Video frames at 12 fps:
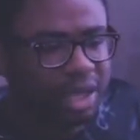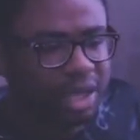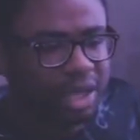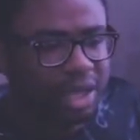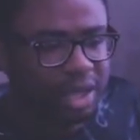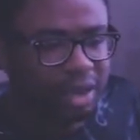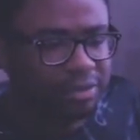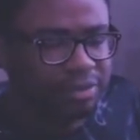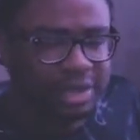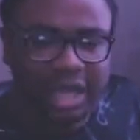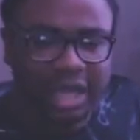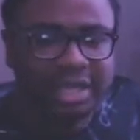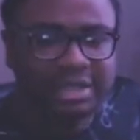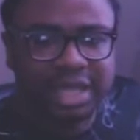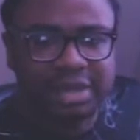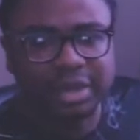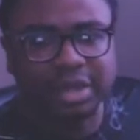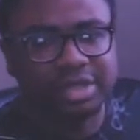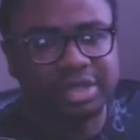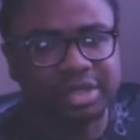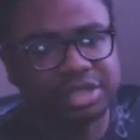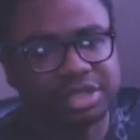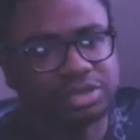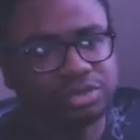But yeah, his game earlier this
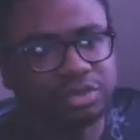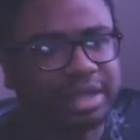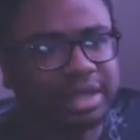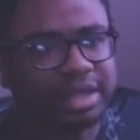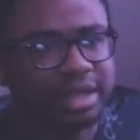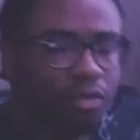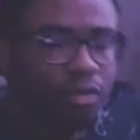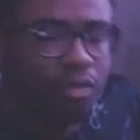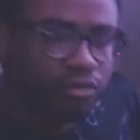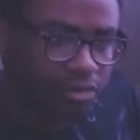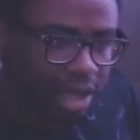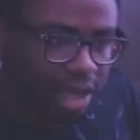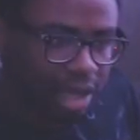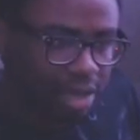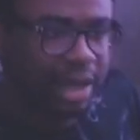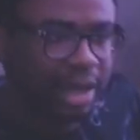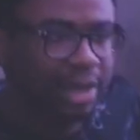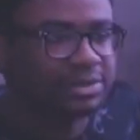year sort of had that overhead map.